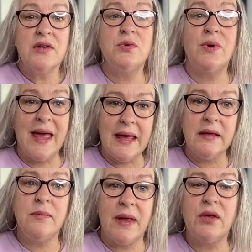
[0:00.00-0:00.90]
you
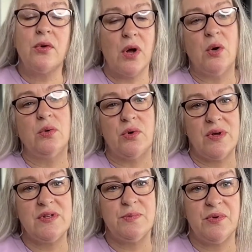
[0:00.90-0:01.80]
can make your own
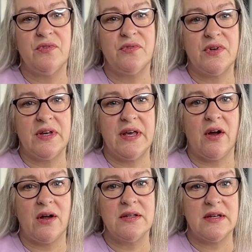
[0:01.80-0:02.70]
grease-proof cookie
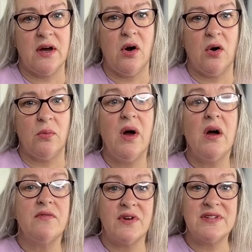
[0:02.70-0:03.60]
cards at home
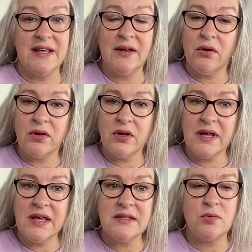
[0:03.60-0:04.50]
for single
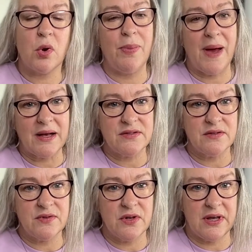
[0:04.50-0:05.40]
cookies or packs of
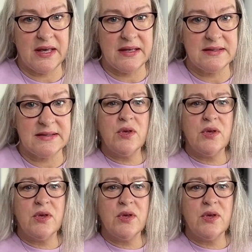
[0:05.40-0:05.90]
cookies.